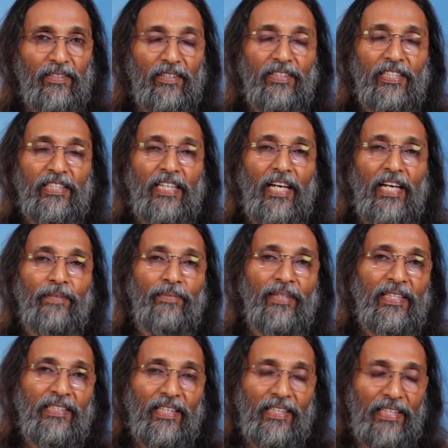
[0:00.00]
So this had
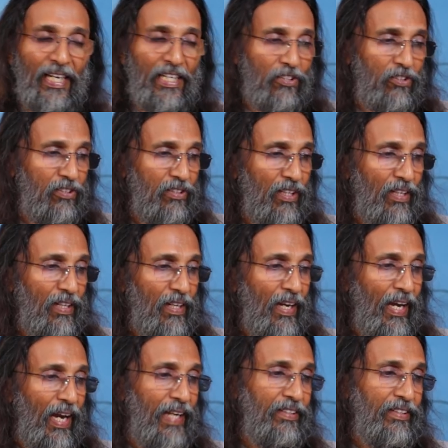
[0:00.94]
been the case.
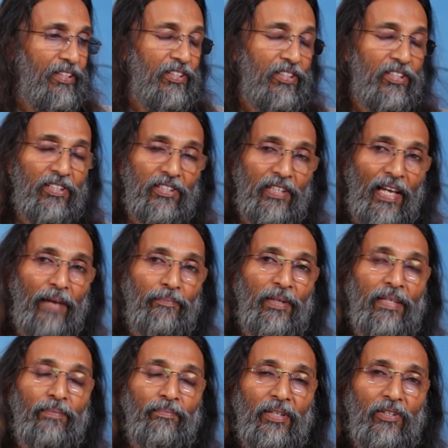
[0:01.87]
And this is
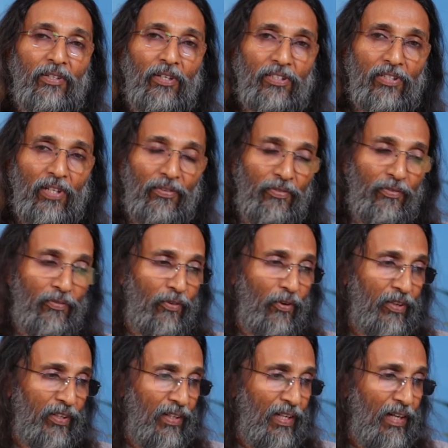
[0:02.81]
happening because of
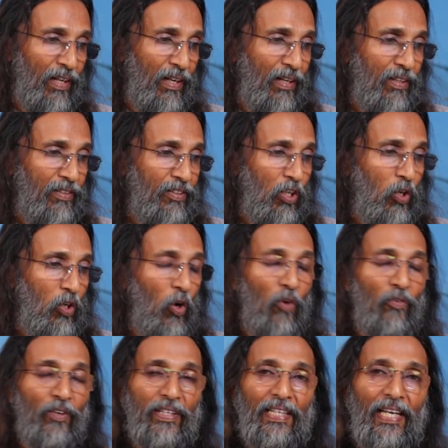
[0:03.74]
for the
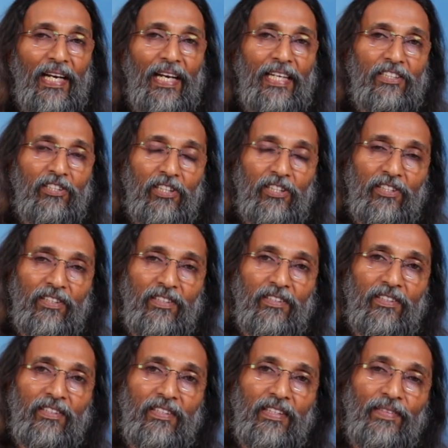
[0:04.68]
lower
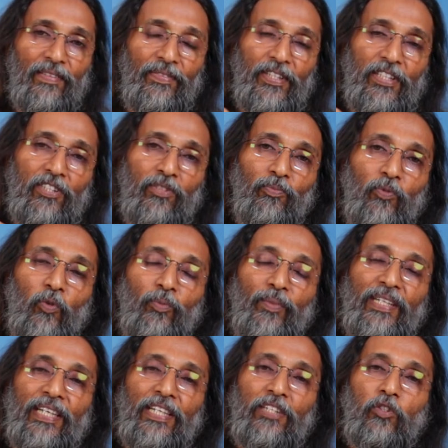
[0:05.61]
realization. This
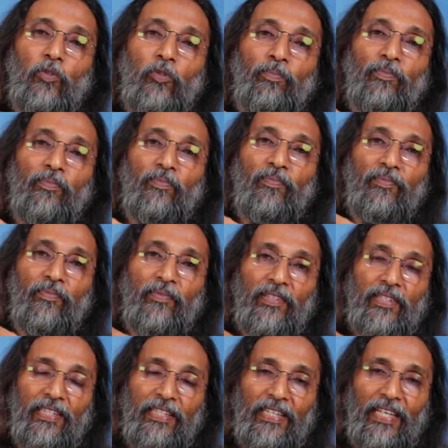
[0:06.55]
movement has to
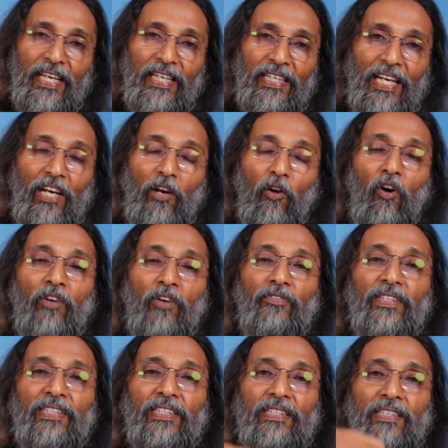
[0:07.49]
take
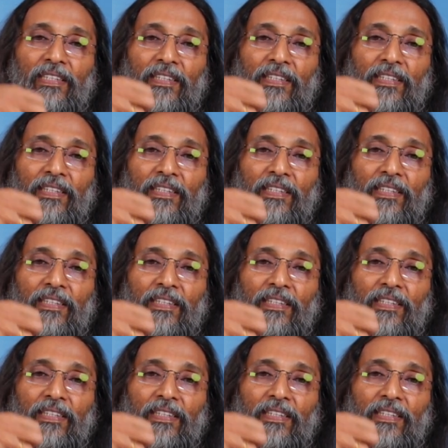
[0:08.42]
along with